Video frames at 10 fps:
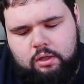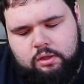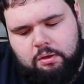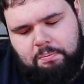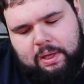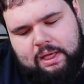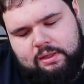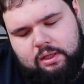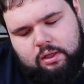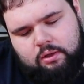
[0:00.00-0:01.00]
So
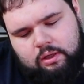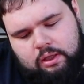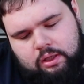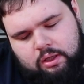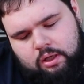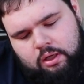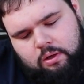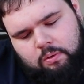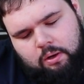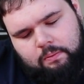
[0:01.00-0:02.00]
basically
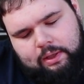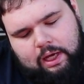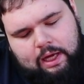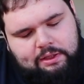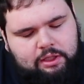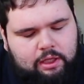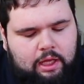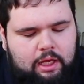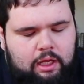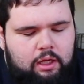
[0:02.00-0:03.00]
what we got
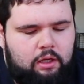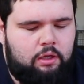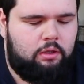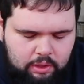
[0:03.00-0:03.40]
today